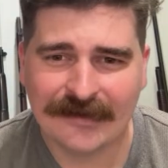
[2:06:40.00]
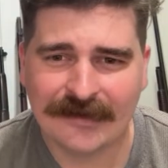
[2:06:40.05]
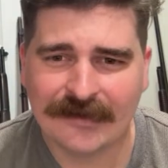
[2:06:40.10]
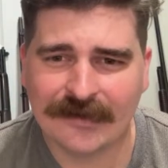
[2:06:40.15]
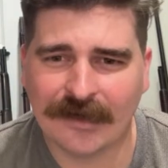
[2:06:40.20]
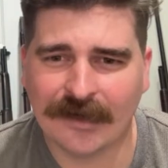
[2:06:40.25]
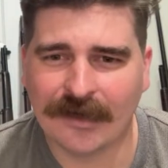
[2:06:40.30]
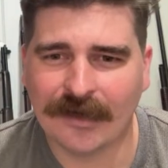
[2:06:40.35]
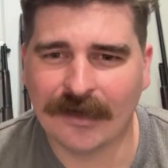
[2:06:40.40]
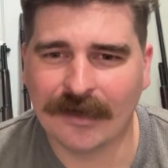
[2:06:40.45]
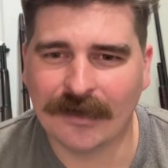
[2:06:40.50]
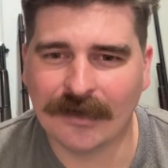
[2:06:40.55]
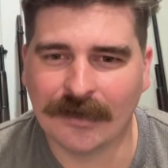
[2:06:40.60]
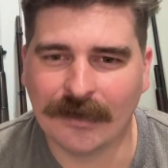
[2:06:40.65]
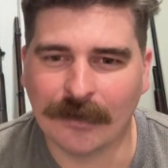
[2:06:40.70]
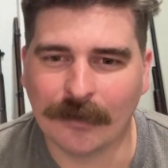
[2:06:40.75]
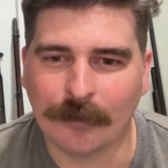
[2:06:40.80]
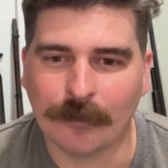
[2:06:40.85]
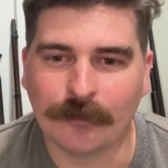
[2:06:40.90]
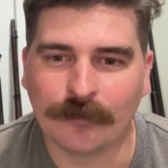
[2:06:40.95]

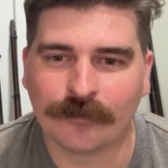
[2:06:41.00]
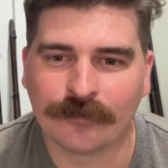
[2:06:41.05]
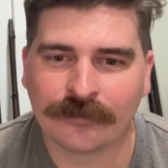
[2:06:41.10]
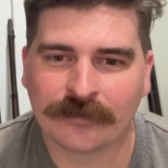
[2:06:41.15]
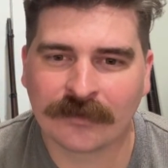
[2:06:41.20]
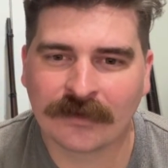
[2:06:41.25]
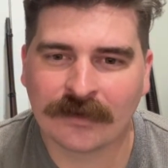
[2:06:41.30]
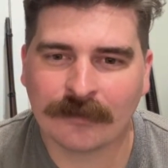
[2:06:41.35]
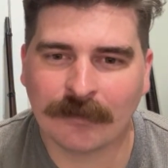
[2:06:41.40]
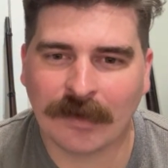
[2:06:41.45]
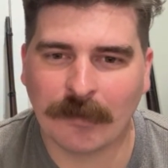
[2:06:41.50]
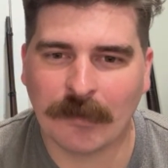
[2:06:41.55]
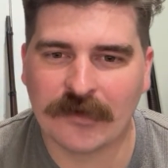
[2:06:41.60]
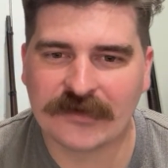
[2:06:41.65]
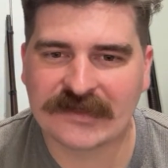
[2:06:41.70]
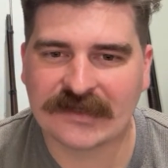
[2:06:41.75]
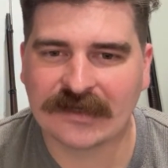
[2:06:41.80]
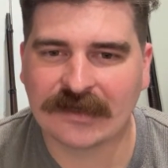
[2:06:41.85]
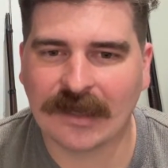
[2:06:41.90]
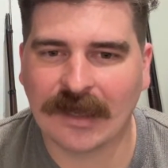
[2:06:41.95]
My
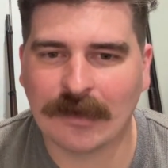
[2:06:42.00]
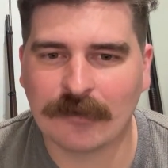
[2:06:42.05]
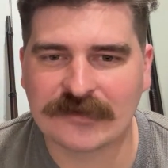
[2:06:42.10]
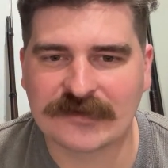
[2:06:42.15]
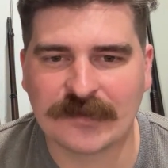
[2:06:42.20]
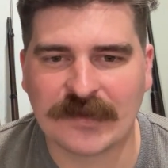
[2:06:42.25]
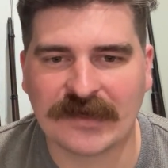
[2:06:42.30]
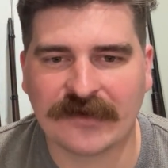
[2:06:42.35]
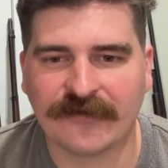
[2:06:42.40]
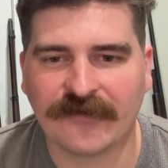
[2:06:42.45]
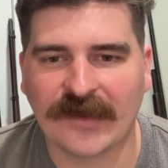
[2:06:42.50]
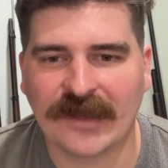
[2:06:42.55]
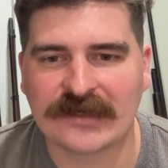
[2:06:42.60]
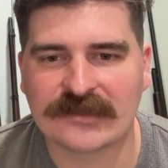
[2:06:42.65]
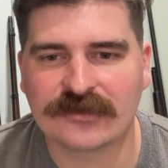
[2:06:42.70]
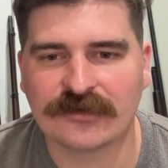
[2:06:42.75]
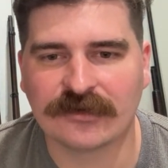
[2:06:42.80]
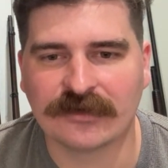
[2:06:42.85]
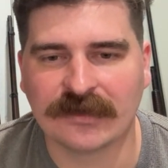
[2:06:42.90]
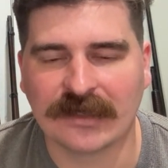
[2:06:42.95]
Mosin Nagant was
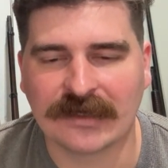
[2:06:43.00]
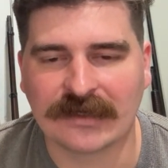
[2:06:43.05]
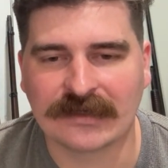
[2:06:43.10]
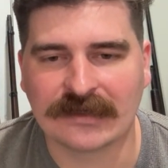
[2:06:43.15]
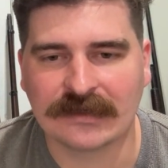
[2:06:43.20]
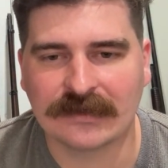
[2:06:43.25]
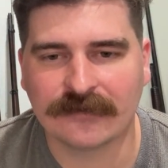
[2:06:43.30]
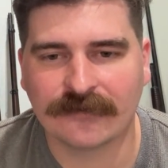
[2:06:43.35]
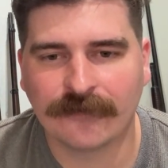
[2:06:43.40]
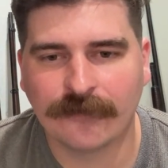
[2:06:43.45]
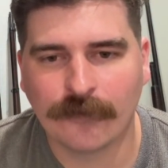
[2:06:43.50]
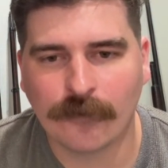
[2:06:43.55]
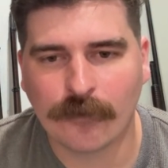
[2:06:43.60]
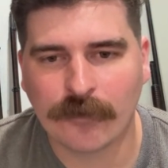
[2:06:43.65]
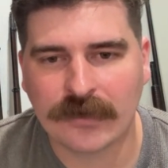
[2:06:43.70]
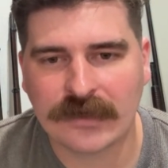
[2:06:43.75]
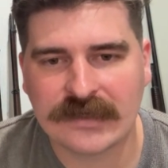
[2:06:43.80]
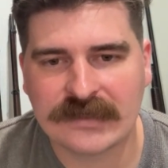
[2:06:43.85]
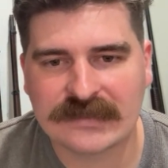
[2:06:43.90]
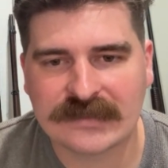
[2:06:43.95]
manufactured in like
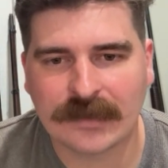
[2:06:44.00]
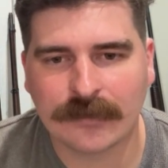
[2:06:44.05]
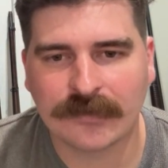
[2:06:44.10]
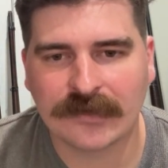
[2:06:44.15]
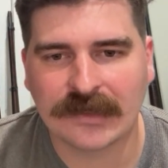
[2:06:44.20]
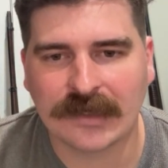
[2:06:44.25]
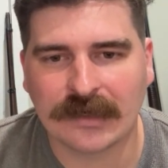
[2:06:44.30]
40 something.